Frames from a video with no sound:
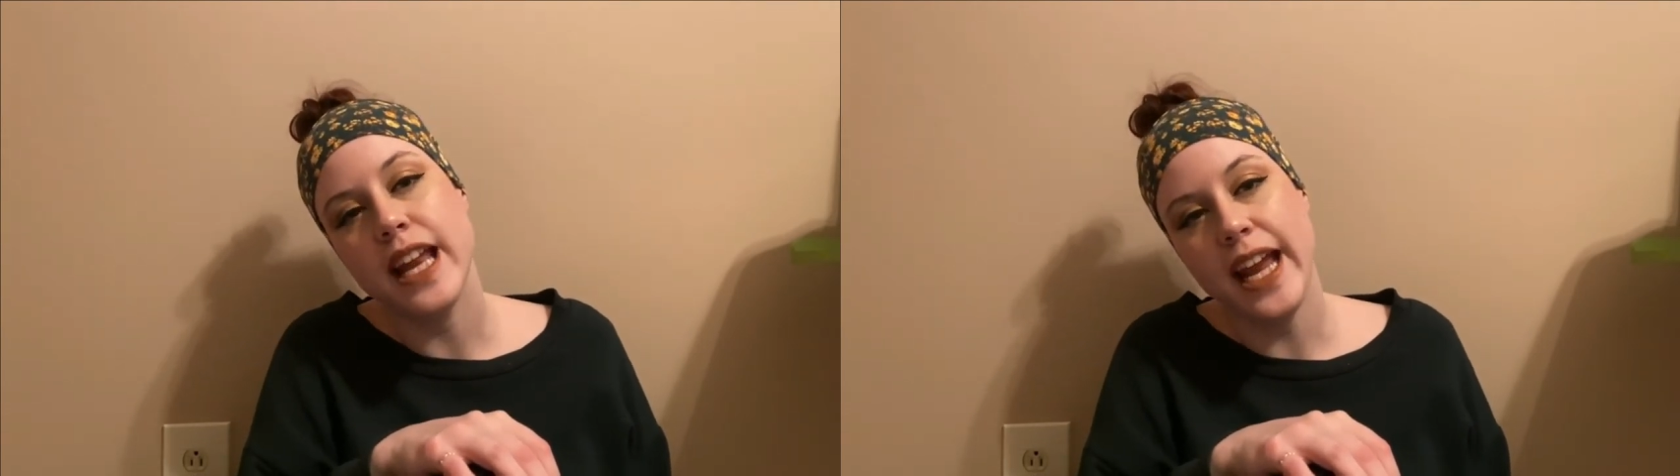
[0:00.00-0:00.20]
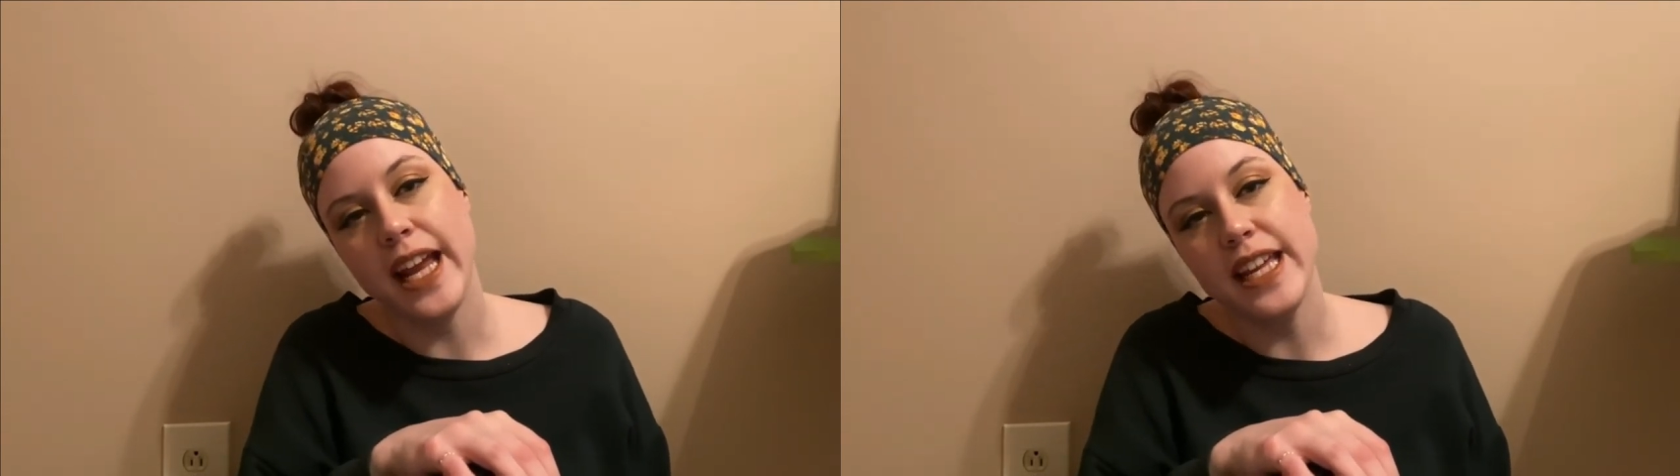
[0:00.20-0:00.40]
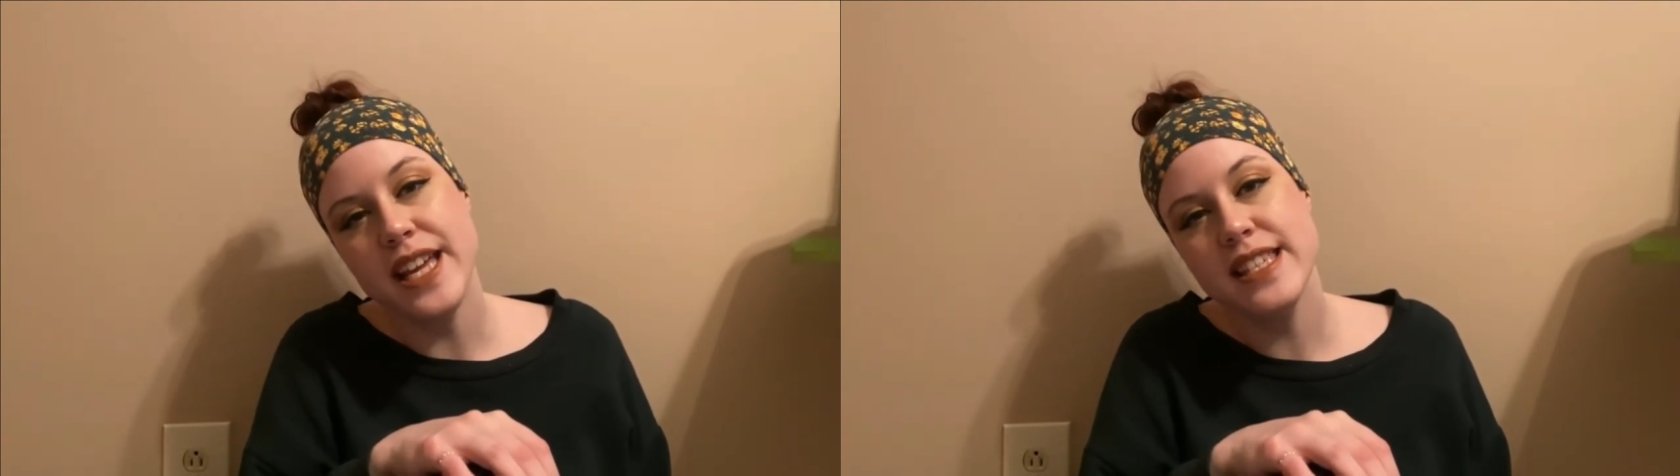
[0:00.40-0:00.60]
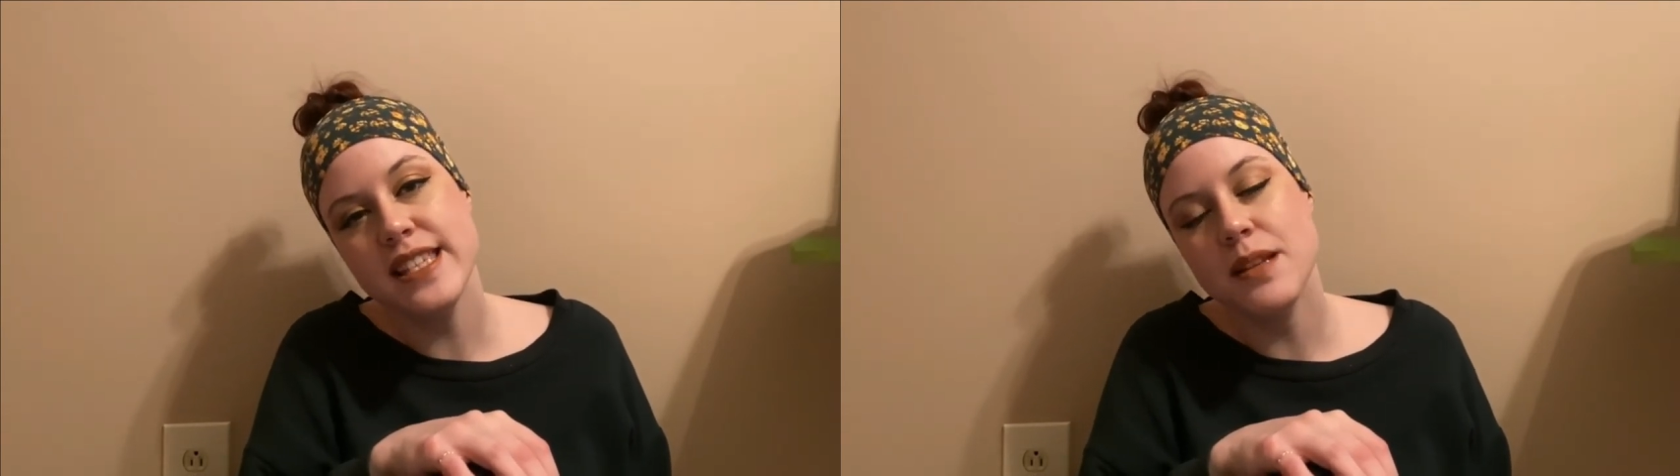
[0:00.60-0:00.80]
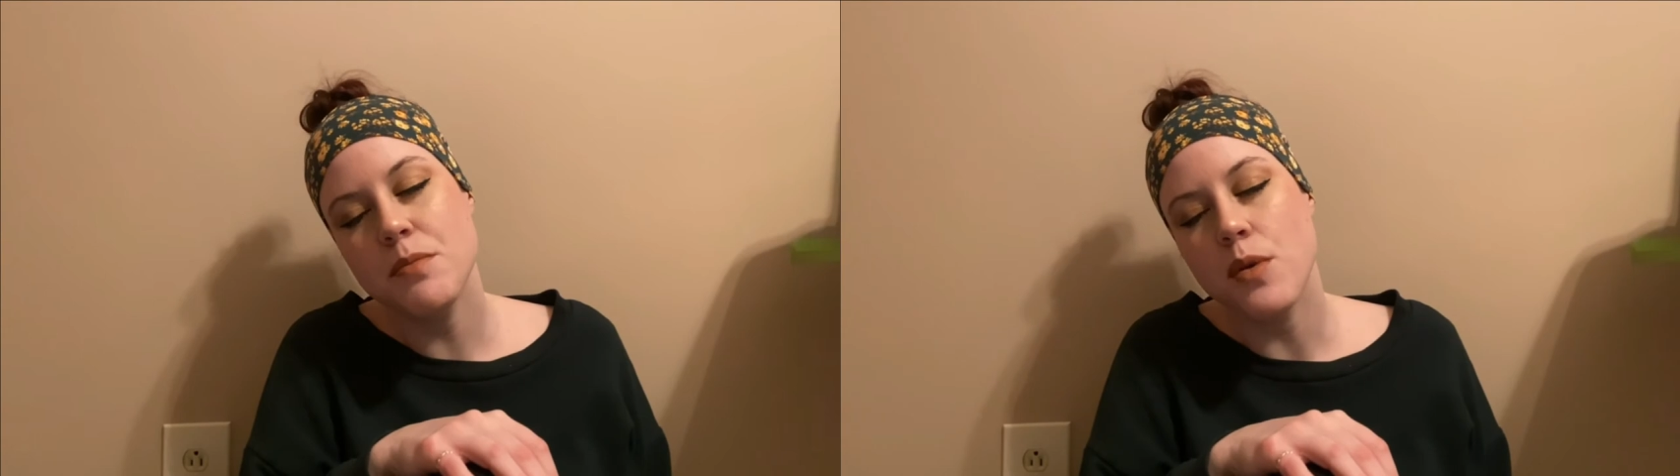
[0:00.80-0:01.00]
Hades
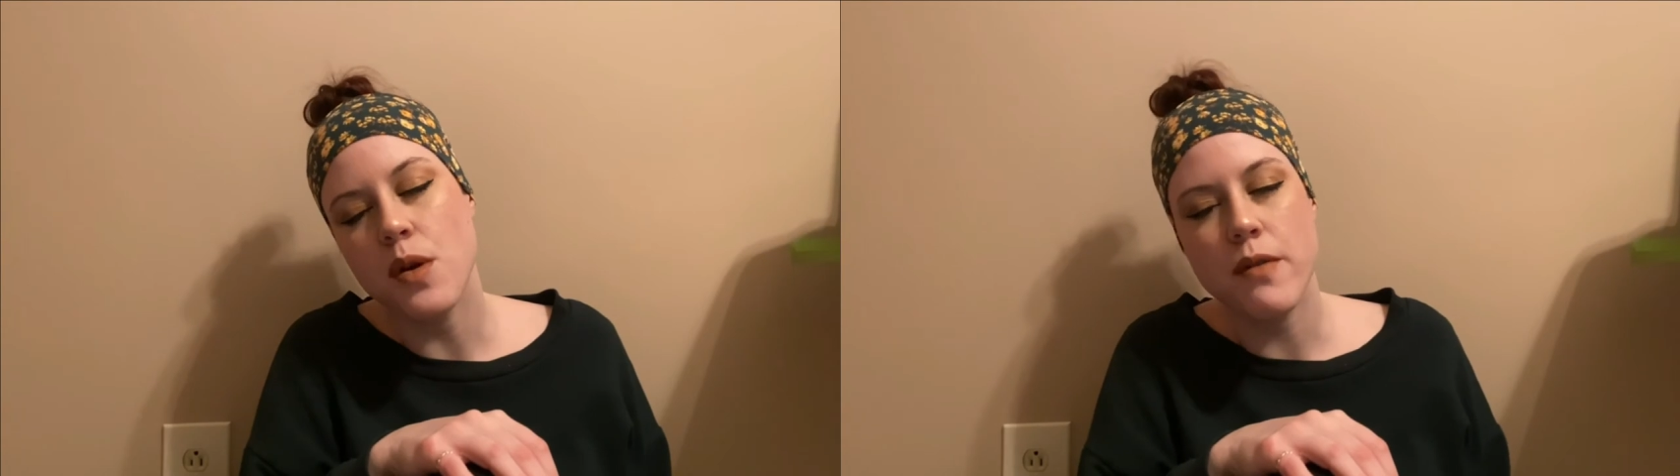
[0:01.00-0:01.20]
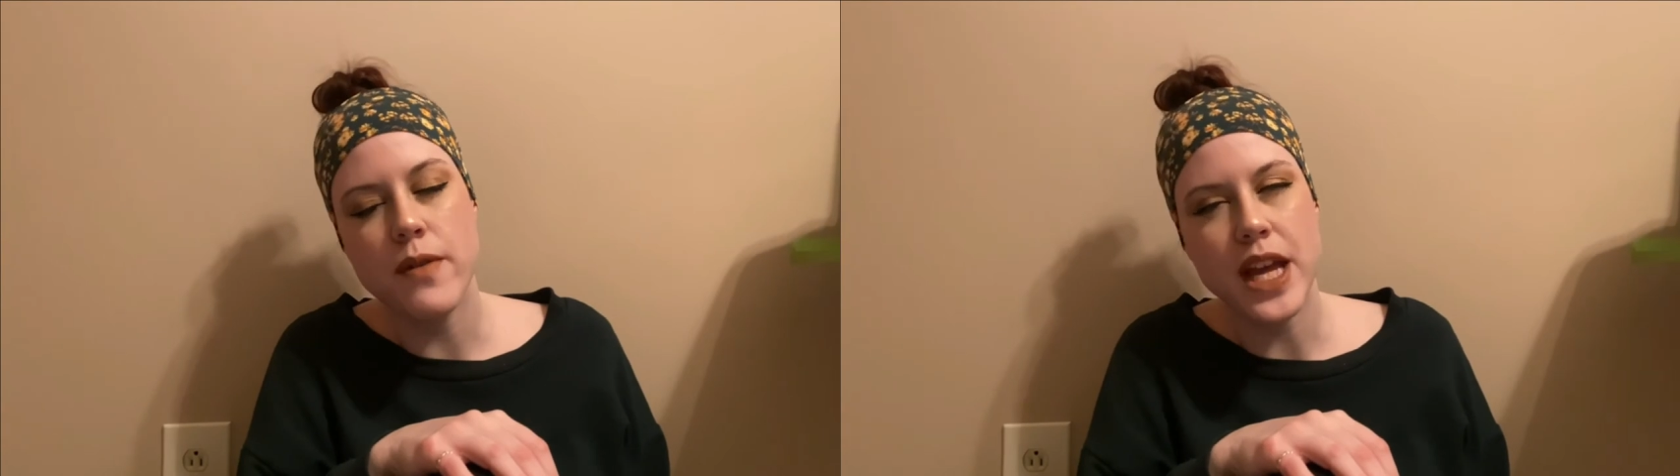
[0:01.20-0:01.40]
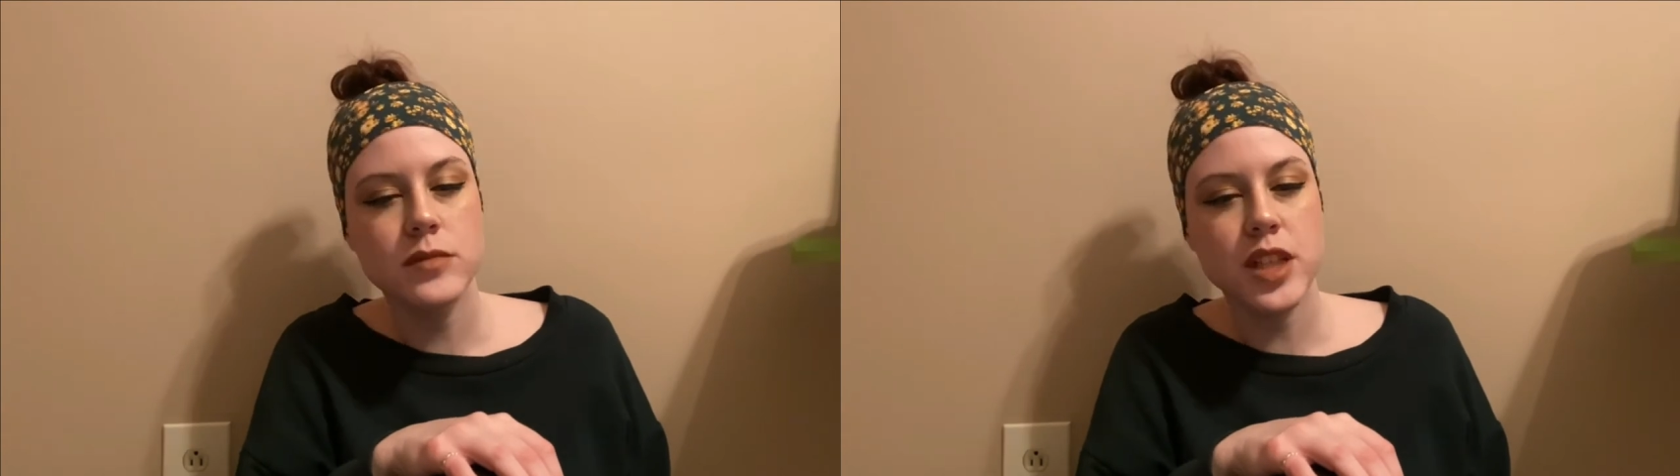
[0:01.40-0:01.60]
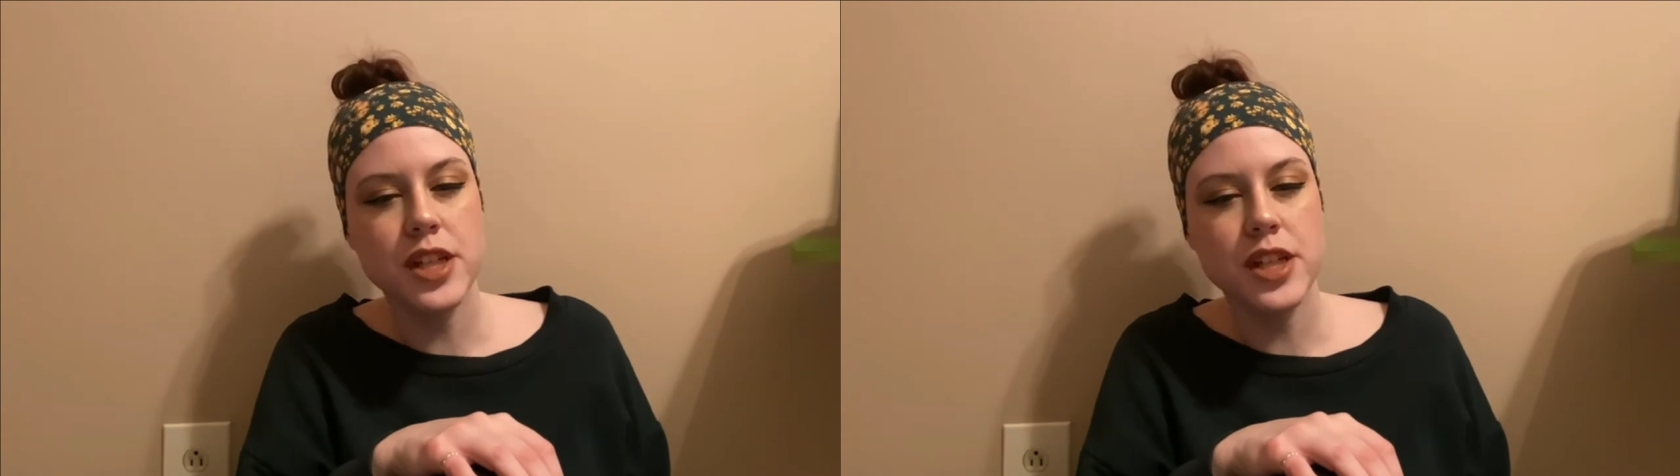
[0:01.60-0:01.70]
in more of a